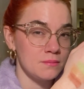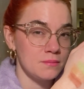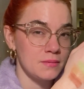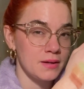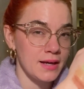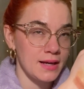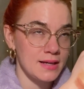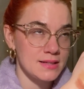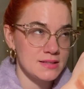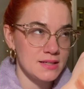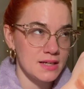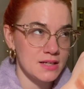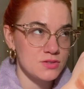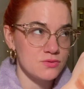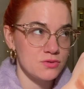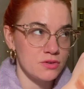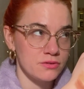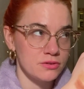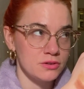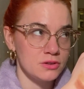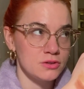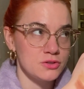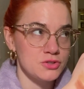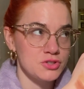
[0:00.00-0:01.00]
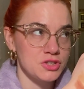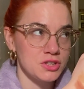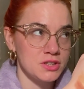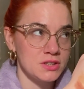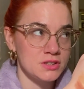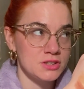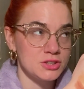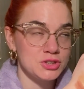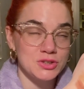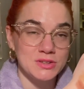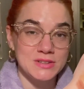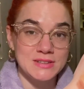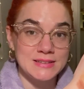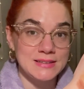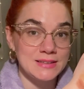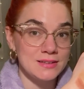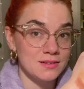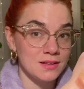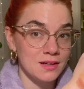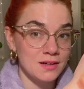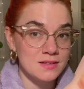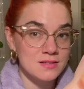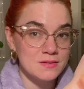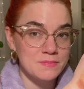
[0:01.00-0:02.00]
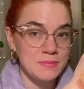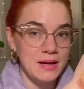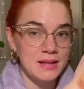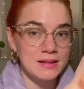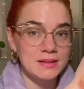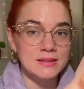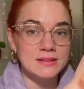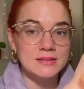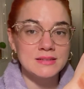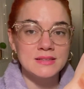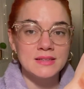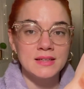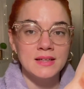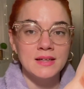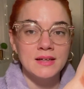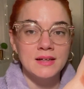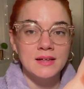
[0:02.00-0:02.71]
XX Revolution Trinity Luxx palette.